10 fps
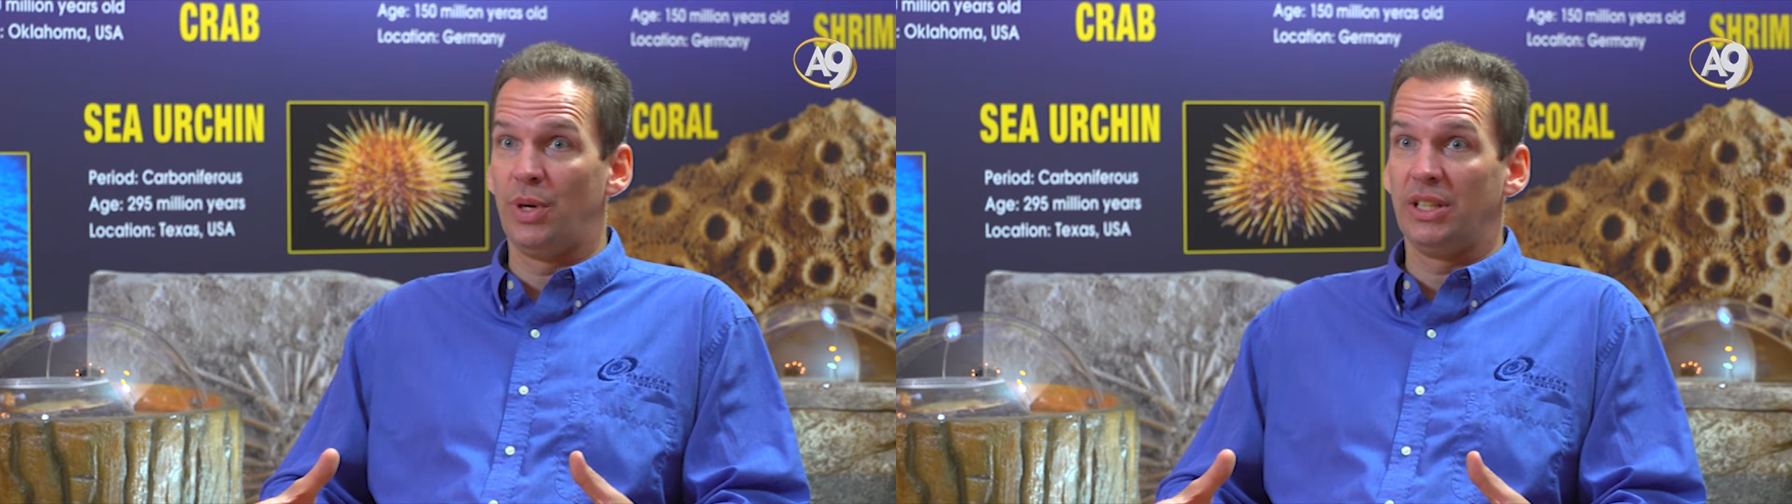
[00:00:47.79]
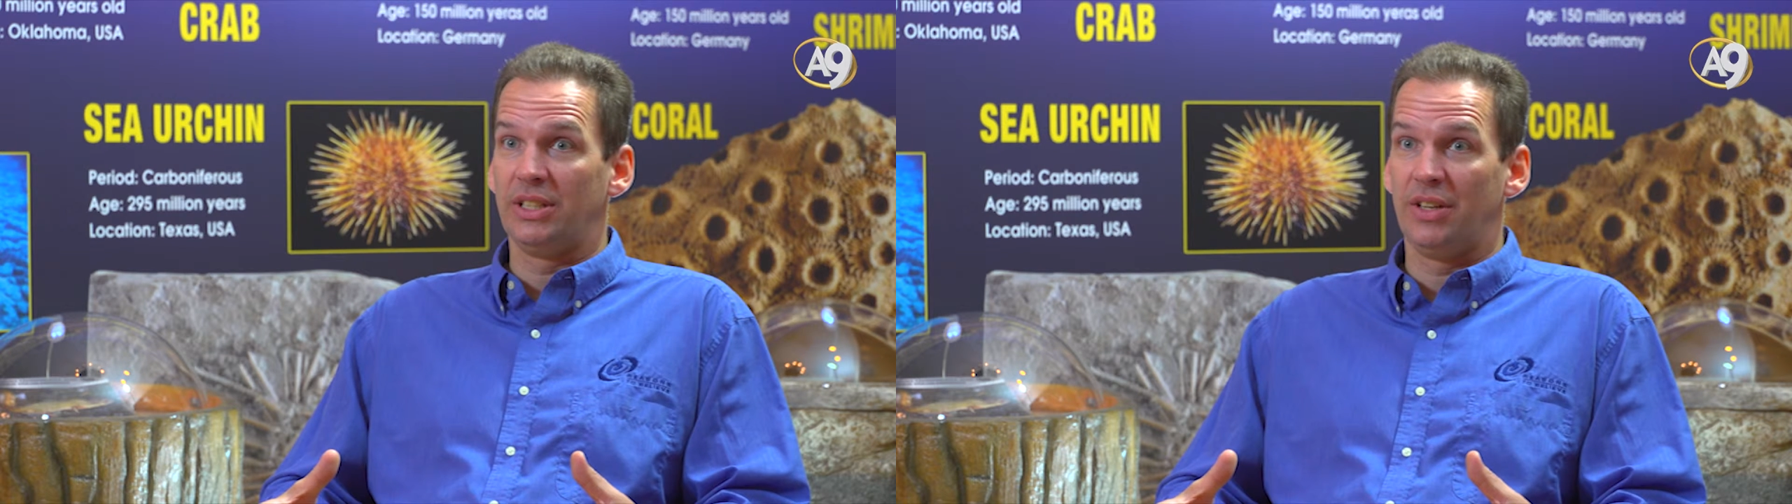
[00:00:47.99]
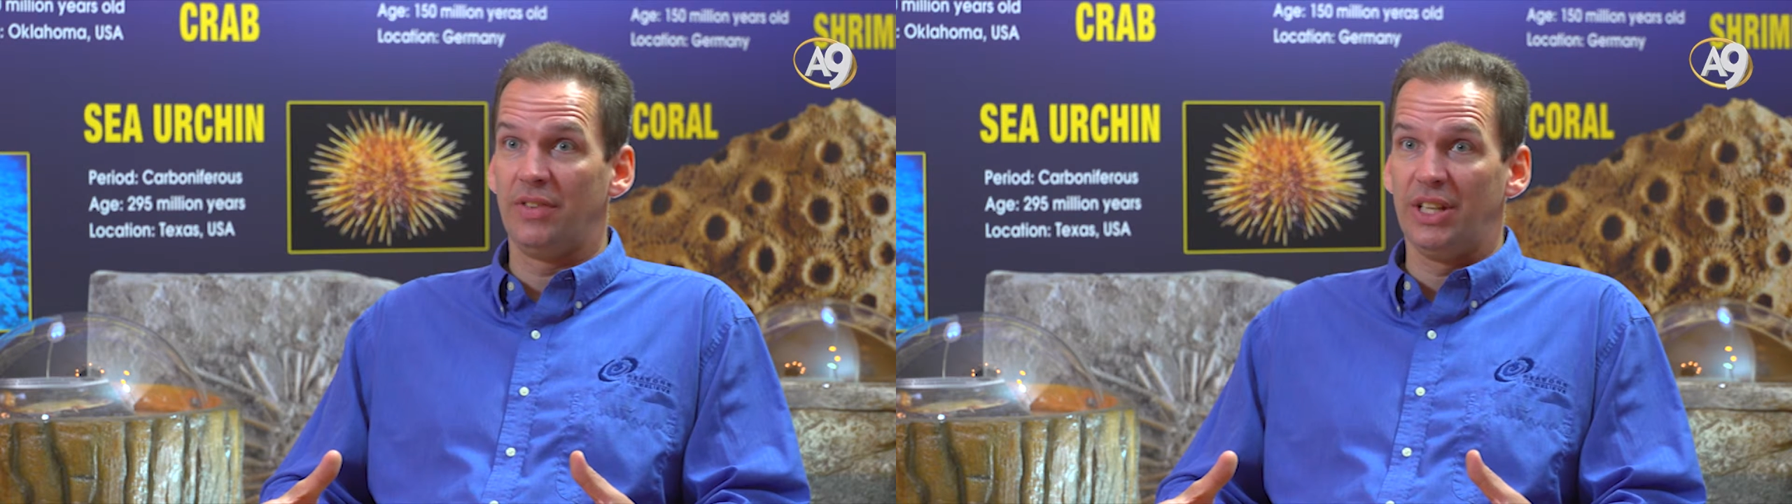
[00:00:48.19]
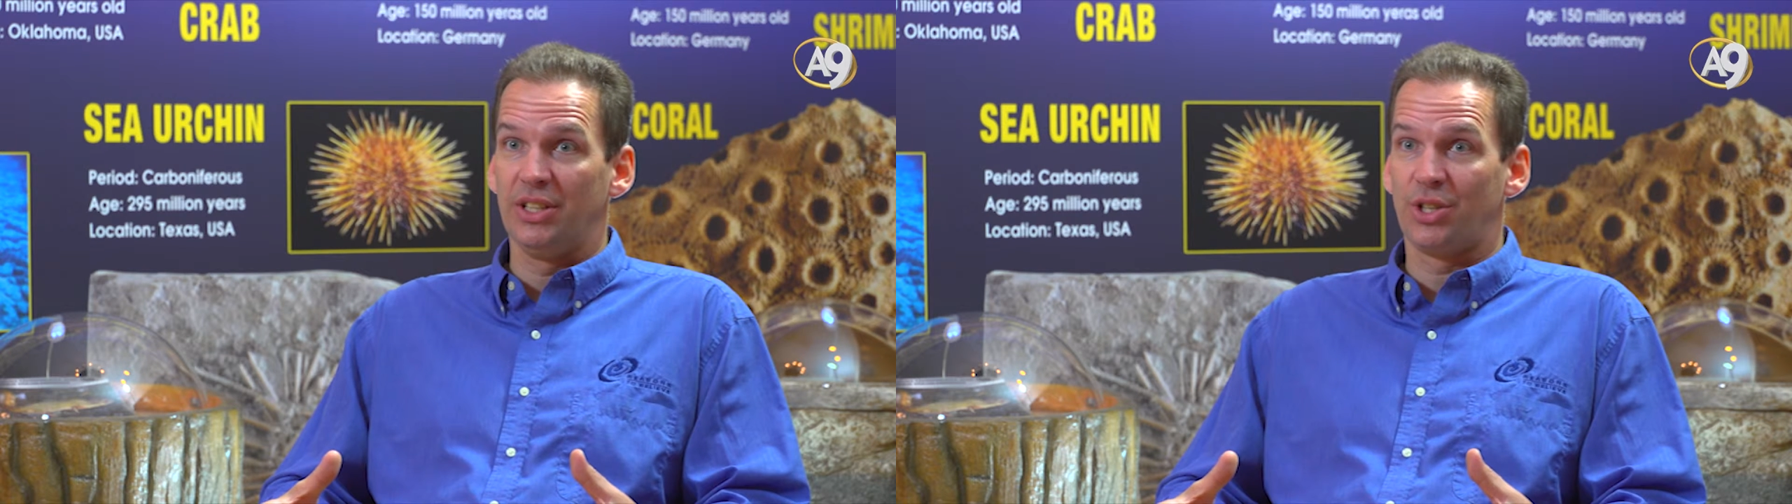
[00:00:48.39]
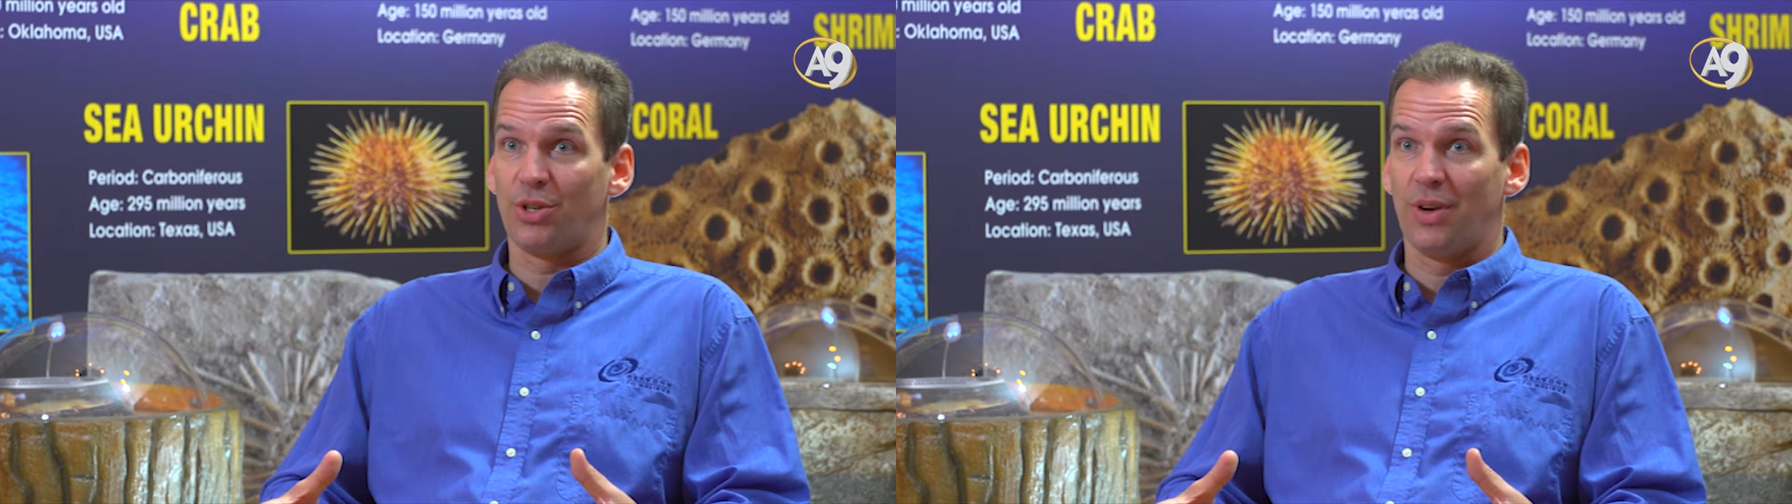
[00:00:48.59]
relativity
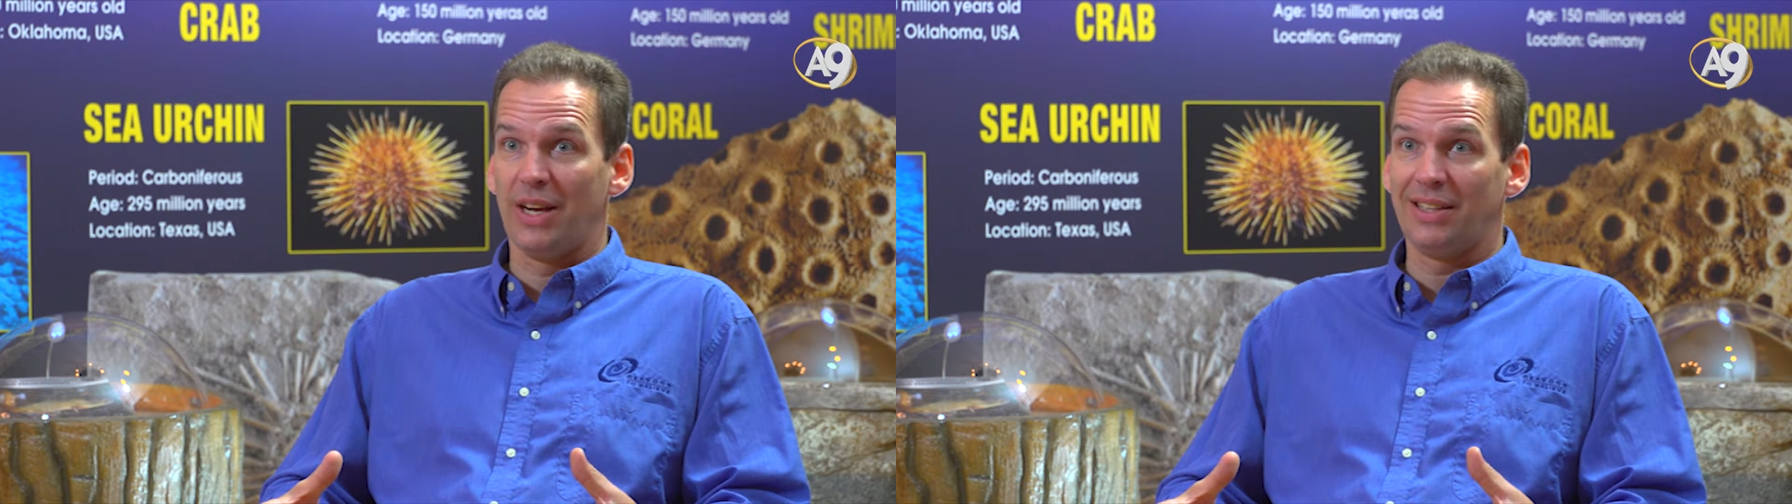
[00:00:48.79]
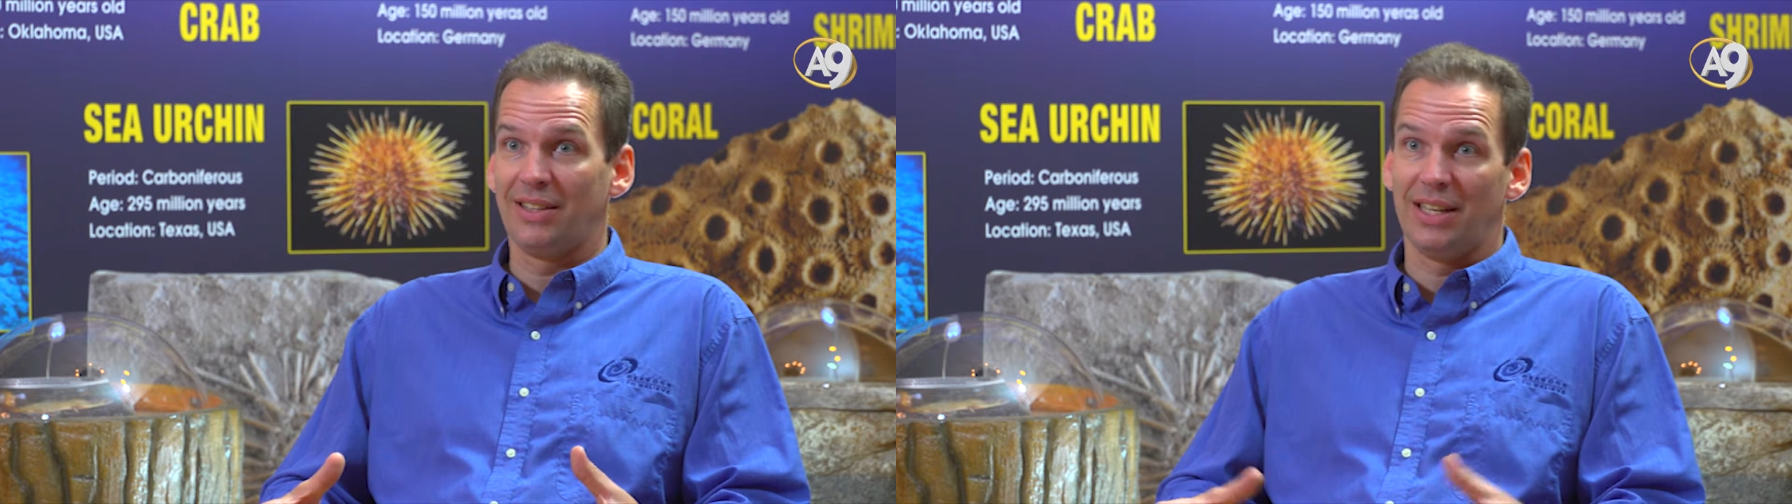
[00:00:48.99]
is correct.